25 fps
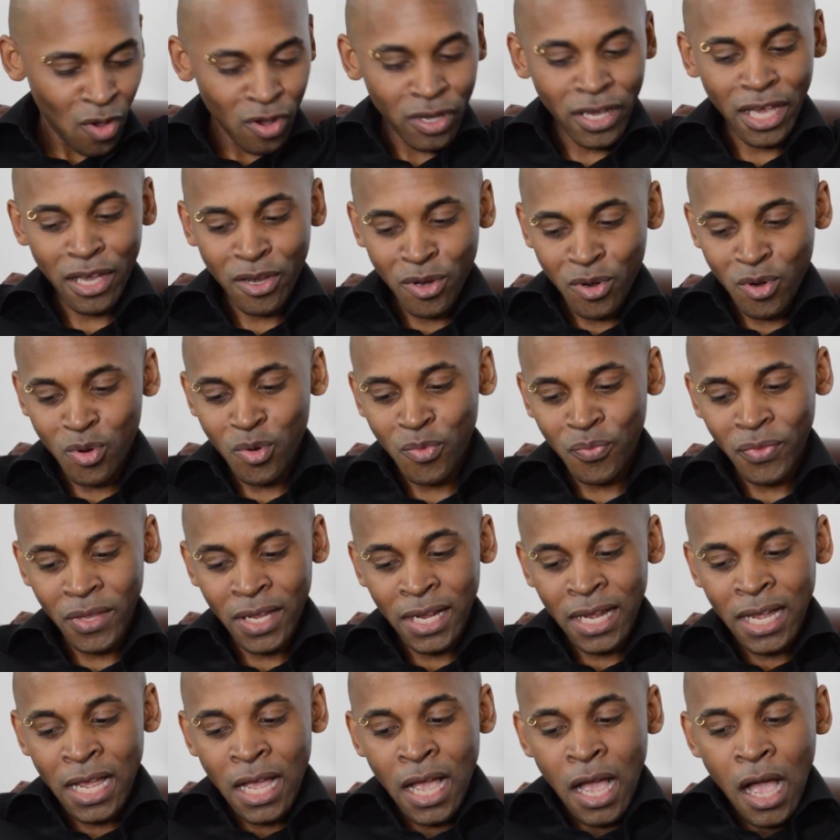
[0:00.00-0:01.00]
Okay. Cool.
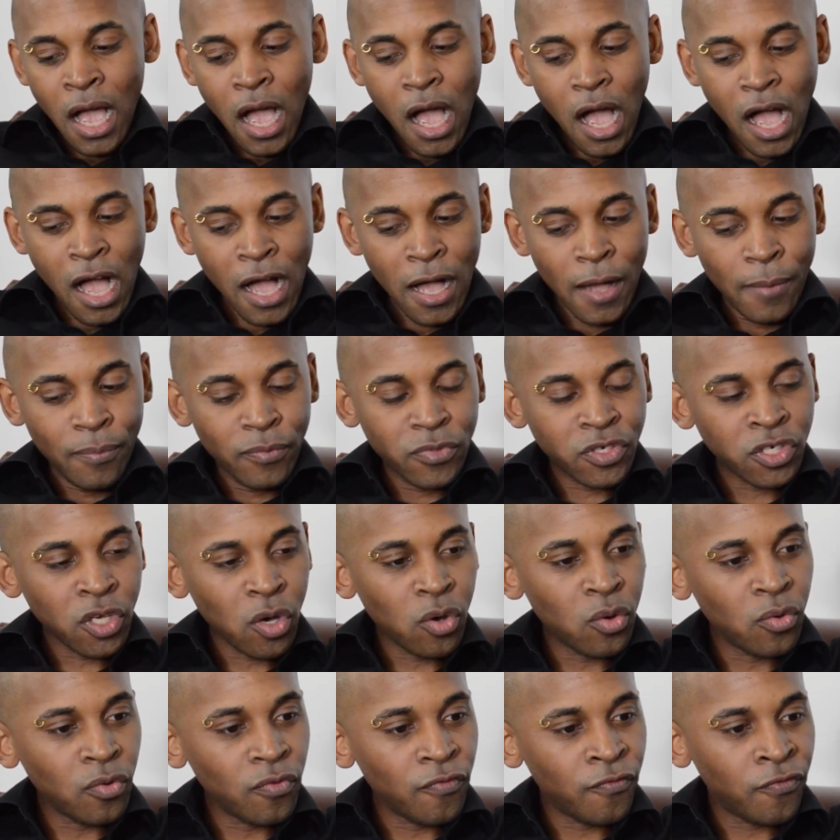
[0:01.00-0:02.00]
Um,
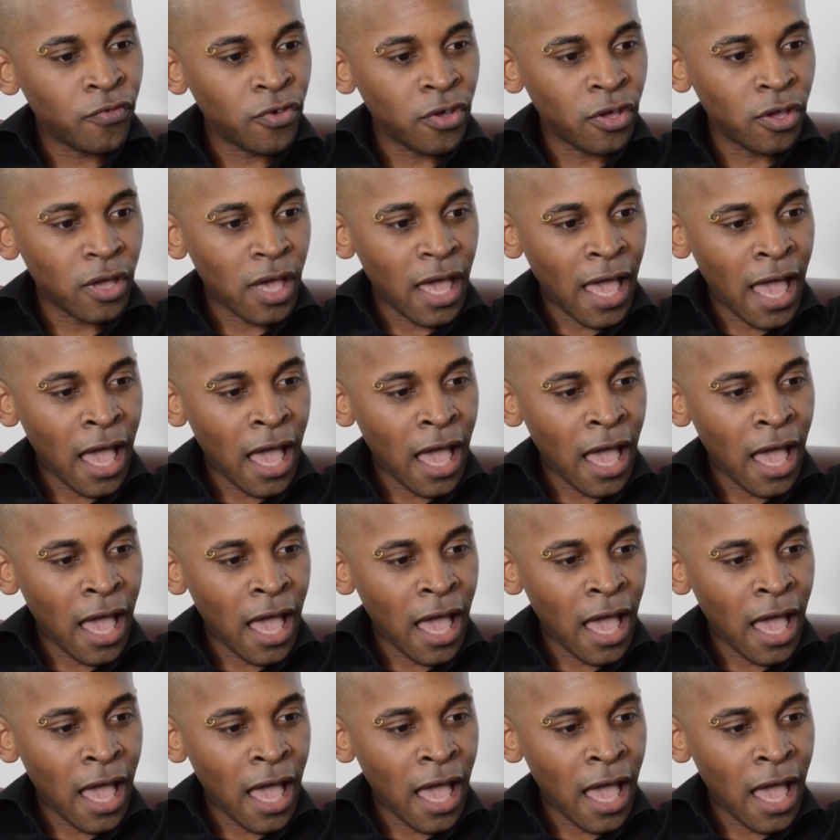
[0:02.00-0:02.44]
so for